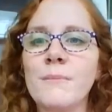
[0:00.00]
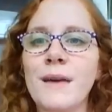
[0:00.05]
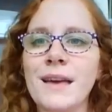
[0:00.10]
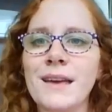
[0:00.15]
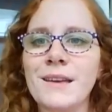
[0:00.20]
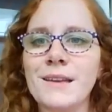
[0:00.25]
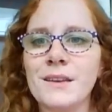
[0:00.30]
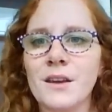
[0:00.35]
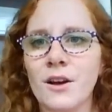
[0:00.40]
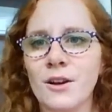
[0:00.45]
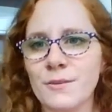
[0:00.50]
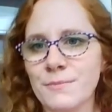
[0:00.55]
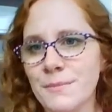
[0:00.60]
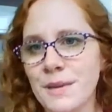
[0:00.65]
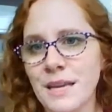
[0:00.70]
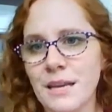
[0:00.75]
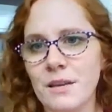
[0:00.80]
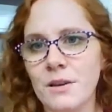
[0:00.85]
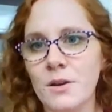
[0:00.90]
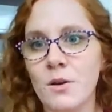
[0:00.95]
men are
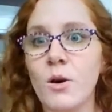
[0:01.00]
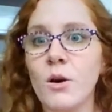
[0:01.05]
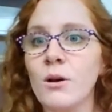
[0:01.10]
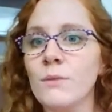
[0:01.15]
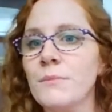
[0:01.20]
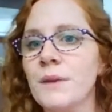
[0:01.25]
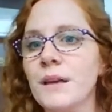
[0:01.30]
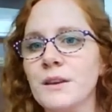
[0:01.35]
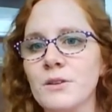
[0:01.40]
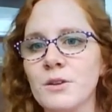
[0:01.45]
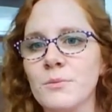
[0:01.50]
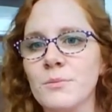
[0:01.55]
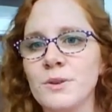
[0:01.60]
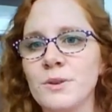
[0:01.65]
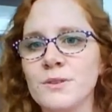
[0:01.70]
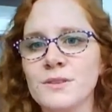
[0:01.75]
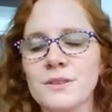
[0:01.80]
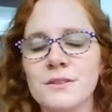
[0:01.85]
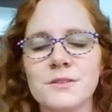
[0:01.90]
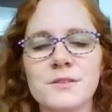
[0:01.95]
mean or all men are
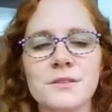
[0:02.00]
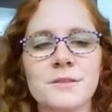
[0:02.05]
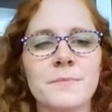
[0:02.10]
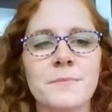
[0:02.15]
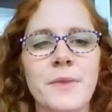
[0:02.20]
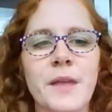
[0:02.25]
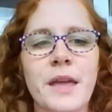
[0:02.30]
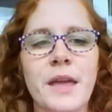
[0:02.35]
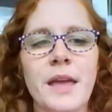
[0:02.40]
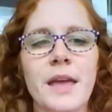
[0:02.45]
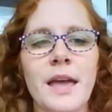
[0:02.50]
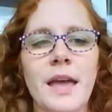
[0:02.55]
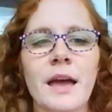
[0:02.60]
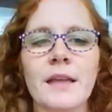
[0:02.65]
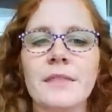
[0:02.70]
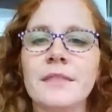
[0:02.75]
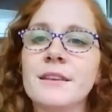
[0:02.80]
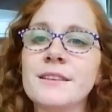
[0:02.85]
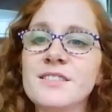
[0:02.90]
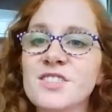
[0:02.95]
abusers.
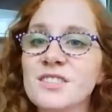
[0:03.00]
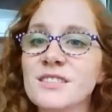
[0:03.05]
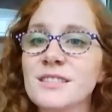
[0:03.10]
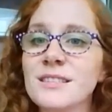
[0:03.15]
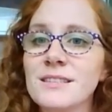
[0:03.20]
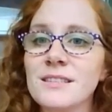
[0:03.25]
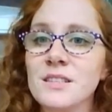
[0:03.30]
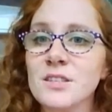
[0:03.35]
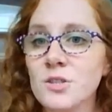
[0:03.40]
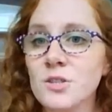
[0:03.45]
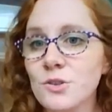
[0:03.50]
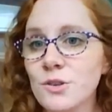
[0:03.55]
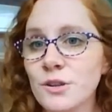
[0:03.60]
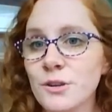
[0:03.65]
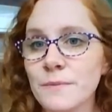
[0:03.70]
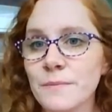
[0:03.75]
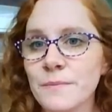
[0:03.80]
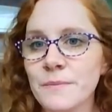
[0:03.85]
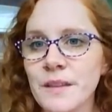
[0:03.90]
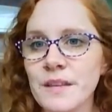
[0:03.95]
And this just isn't
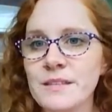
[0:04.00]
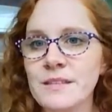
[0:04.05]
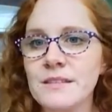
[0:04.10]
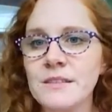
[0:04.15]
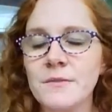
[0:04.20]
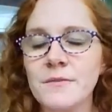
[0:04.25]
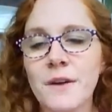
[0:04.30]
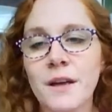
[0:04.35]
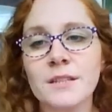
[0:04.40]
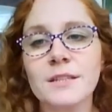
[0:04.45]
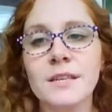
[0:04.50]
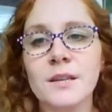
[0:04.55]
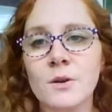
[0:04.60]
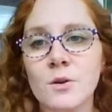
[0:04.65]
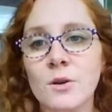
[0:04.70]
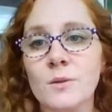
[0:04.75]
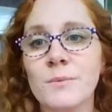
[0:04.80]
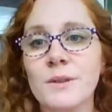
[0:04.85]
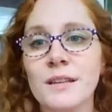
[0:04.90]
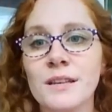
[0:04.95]
true. This is a faulty
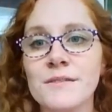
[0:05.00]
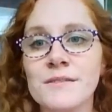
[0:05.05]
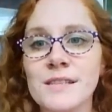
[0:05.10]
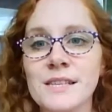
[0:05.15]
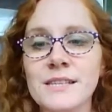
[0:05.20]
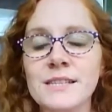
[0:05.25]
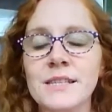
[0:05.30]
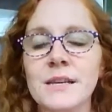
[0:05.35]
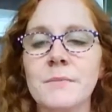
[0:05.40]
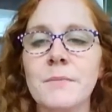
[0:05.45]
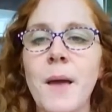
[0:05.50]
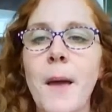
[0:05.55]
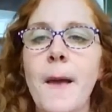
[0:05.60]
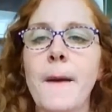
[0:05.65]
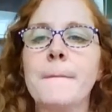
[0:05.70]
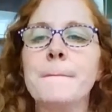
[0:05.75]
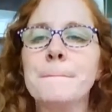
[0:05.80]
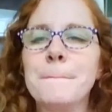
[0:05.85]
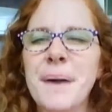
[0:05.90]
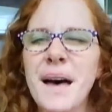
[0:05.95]
core belief system,
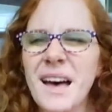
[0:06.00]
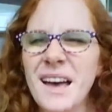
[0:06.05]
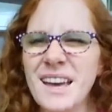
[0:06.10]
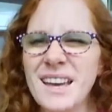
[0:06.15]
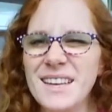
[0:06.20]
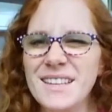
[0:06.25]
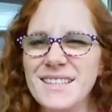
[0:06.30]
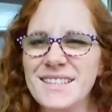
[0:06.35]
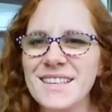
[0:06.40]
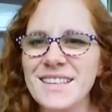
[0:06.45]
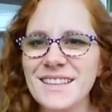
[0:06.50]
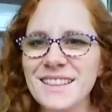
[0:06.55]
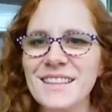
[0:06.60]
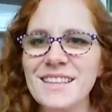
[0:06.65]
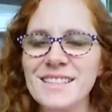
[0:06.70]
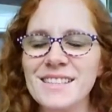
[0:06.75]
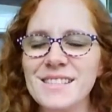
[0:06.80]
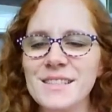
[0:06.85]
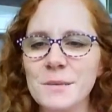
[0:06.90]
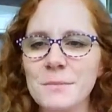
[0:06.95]
but
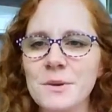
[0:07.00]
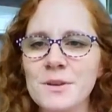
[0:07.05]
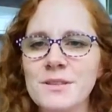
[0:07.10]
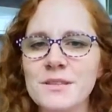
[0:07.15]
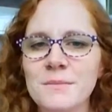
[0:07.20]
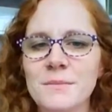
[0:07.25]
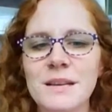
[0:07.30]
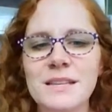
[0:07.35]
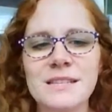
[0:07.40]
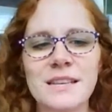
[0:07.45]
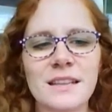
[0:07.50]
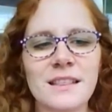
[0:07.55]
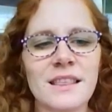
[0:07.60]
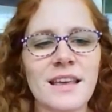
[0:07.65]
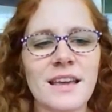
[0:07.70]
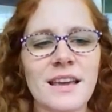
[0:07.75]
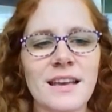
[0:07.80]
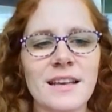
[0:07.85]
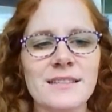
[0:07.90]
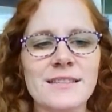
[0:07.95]
this is the most amazing
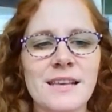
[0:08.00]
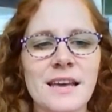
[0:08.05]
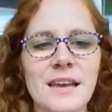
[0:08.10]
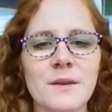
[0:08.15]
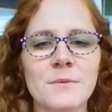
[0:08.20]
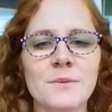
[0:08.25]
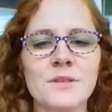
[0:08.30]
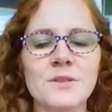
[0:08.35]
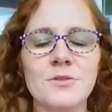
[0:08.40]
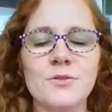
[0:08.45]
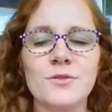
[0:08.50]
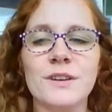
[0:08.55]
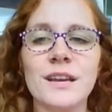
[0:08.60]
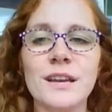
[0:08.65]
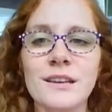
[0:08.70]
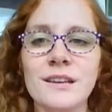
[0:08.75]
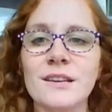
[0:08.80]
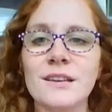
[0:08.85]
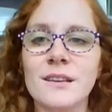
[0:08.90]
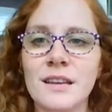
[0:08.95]
thing is that it was
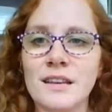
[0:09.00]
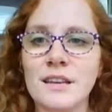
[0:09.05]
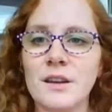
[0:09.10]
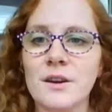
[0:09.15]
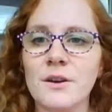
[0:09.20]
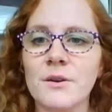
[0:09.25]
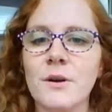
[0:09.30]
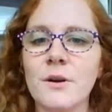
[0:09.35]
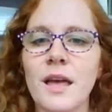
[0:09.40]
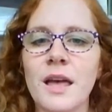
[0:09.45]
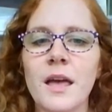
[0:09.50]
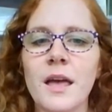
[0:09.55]
created in you